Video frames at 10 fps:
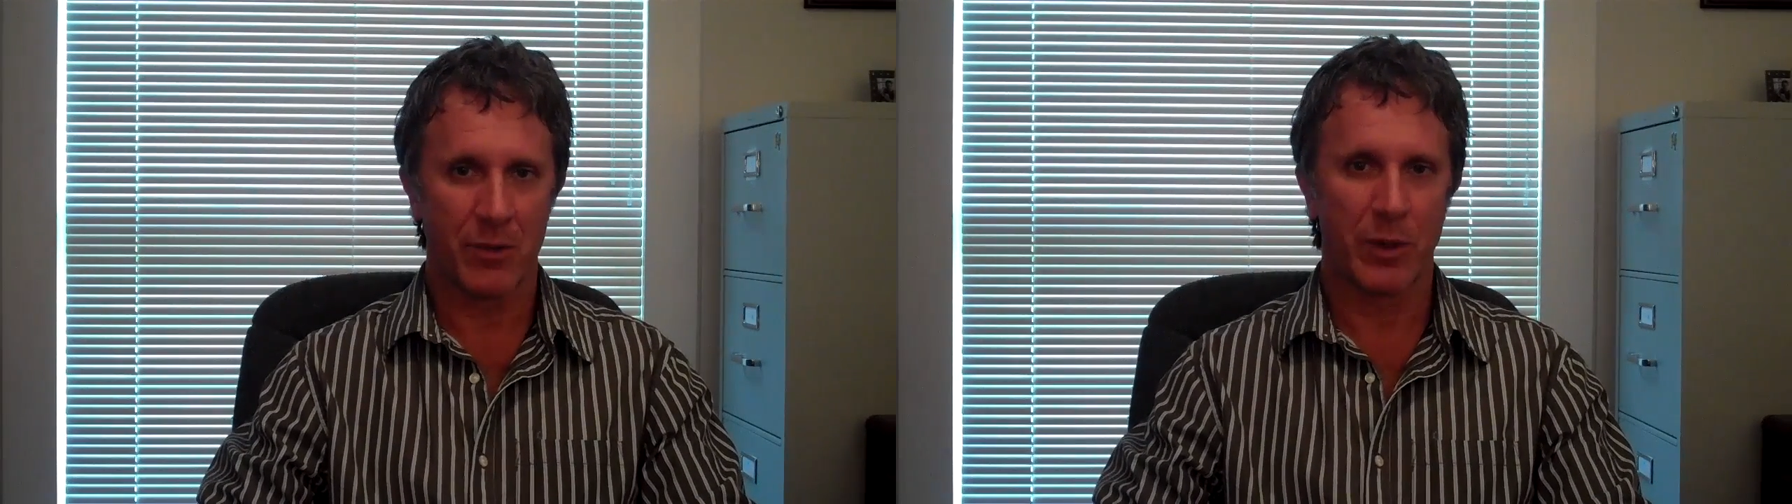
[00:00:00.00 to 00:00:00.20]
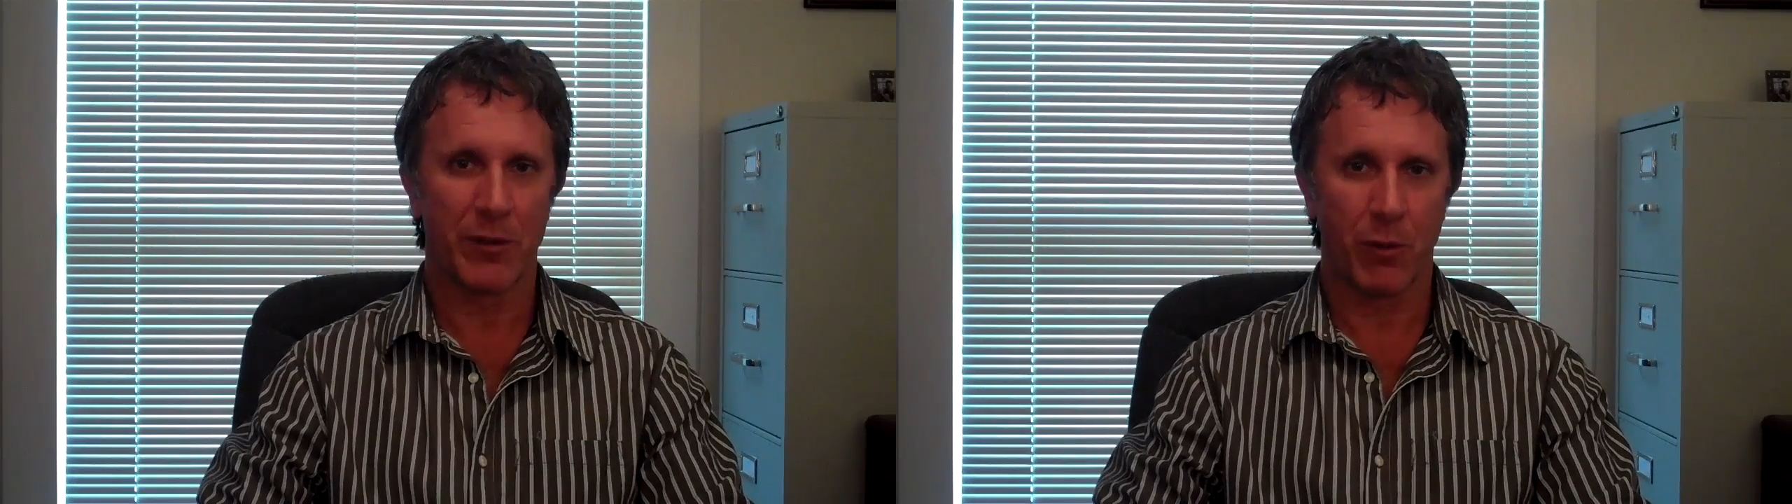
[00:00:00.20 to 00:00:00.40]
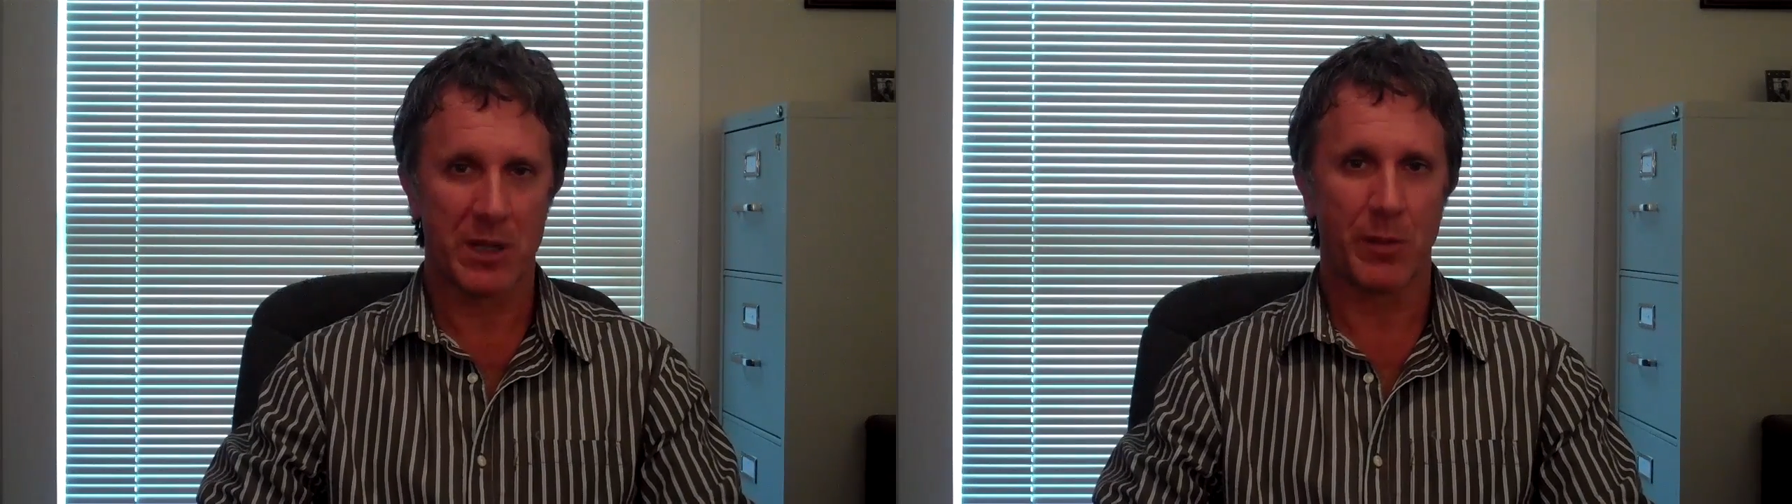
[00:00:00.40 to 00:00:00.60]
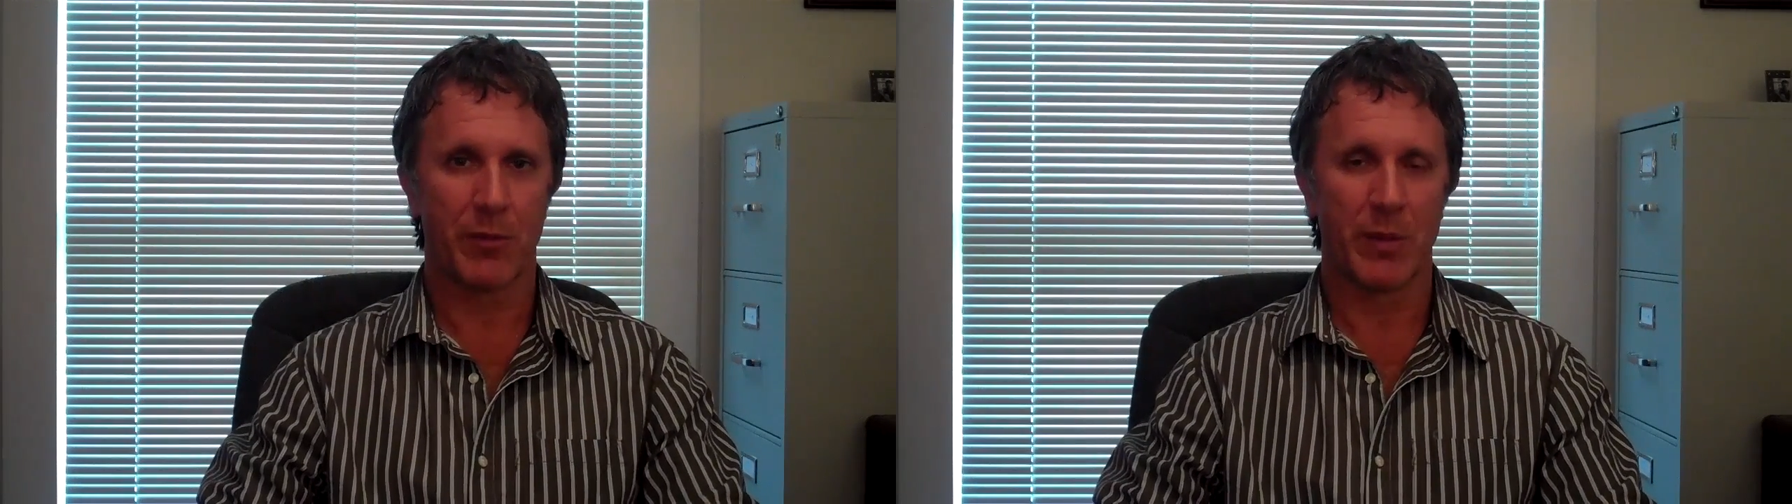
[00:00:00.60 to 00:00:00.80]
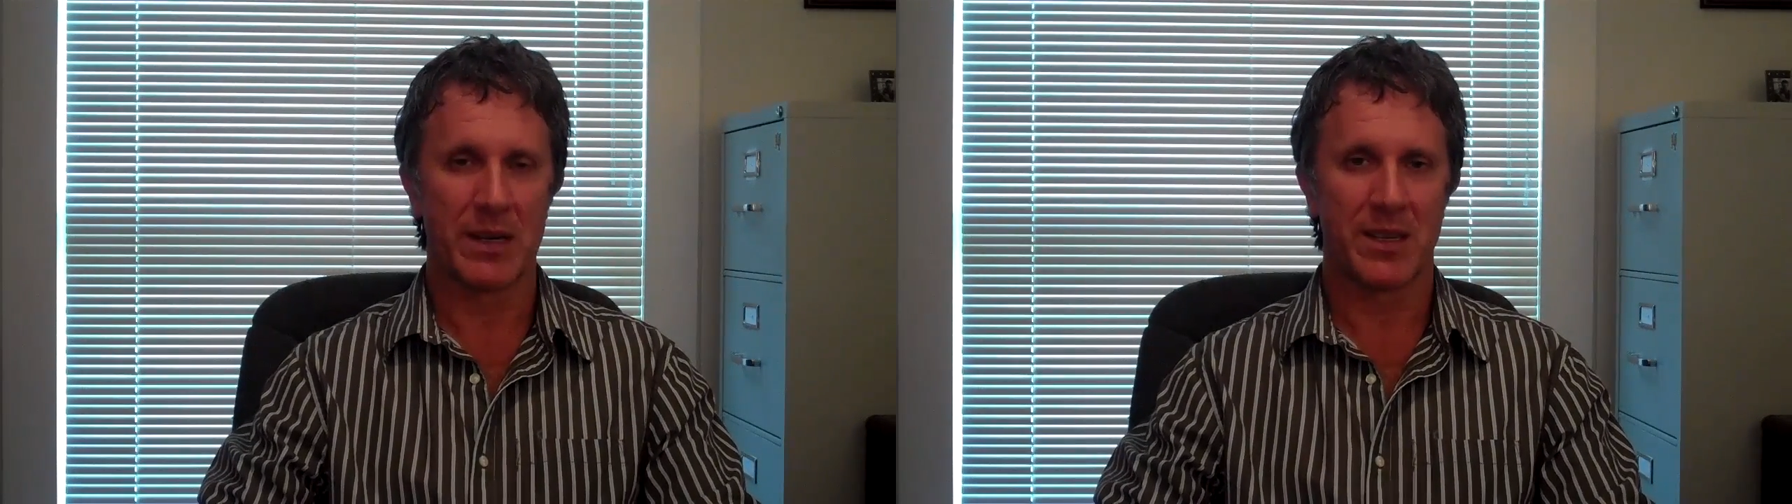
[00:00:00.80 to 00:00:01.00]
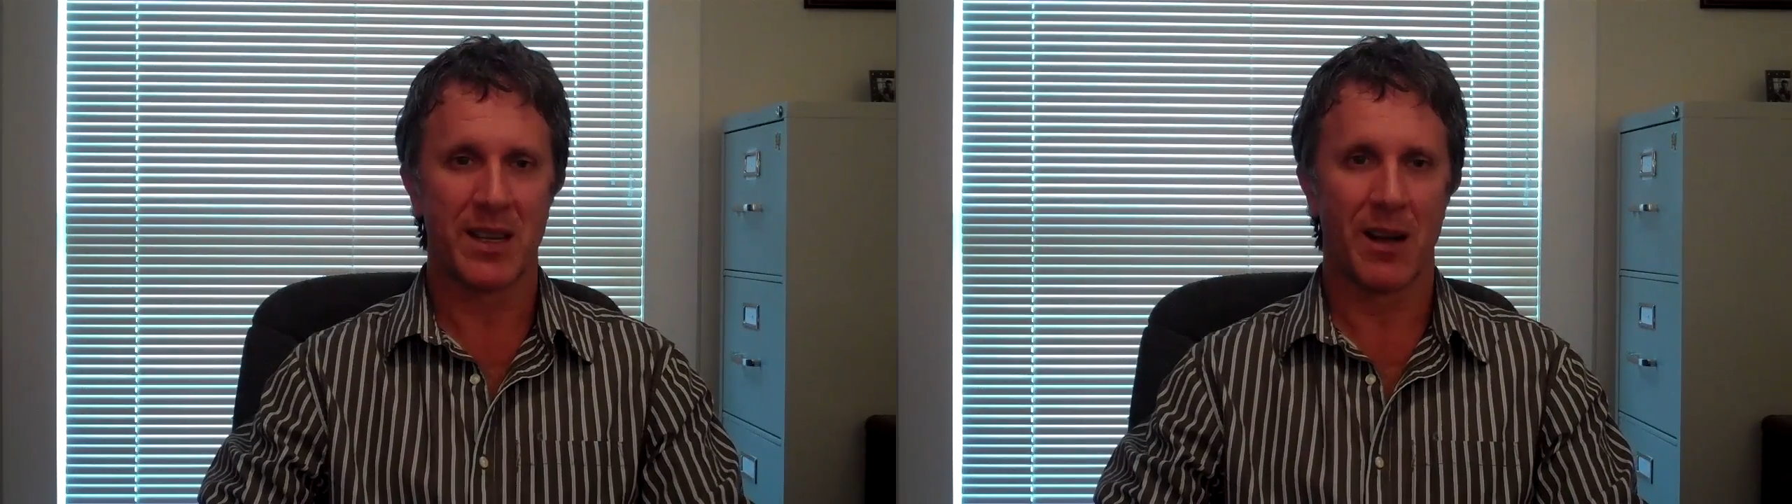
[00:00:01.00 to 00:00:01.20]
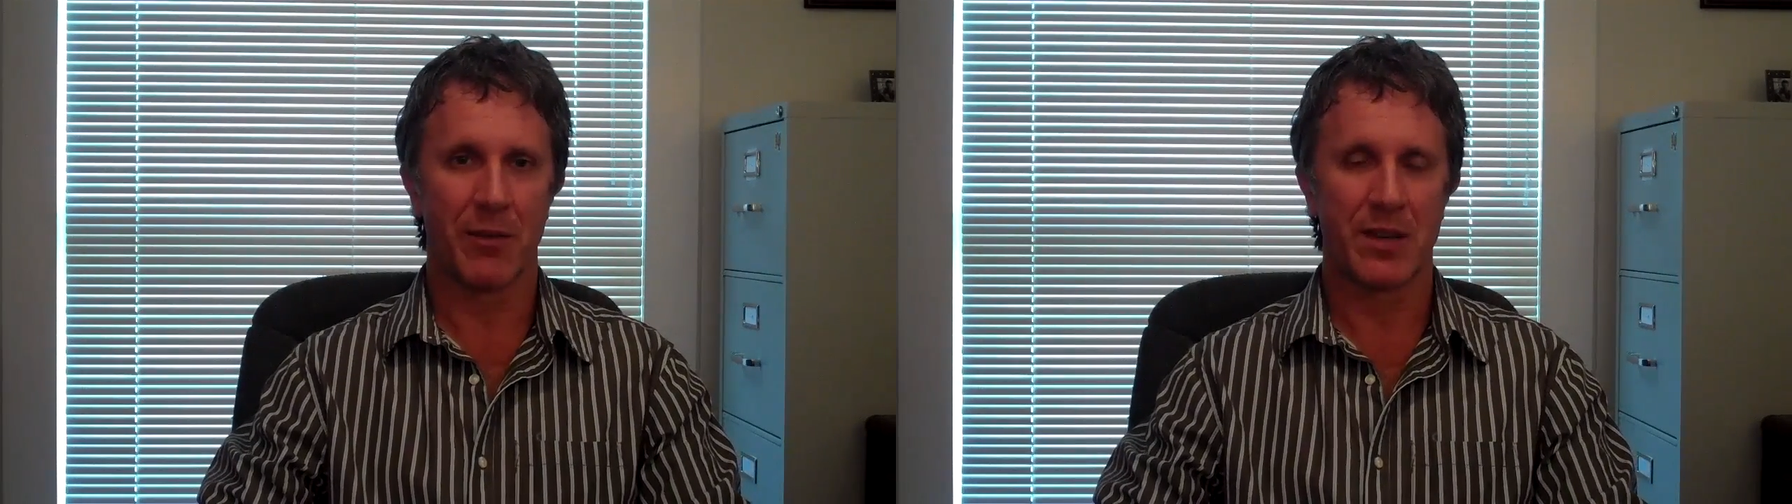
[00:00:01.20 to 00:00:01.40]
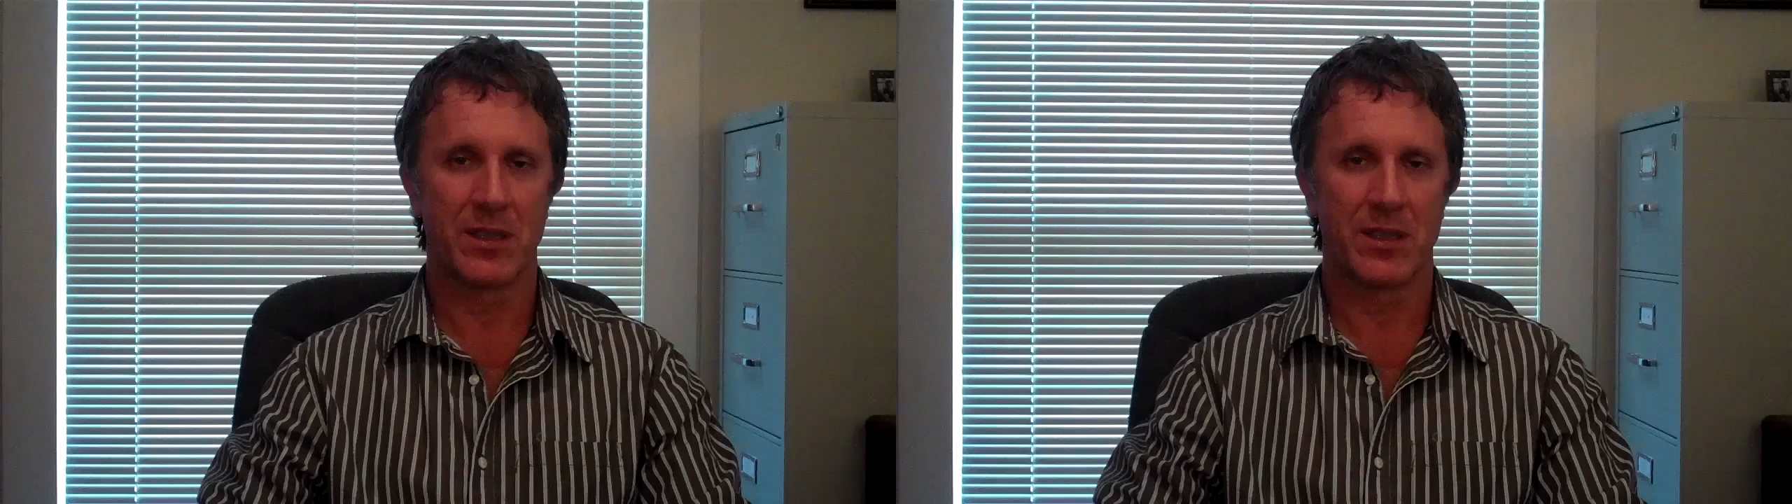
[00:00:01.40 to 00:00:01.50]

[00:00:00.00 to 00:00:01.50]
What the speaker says: this reinforcement for myself,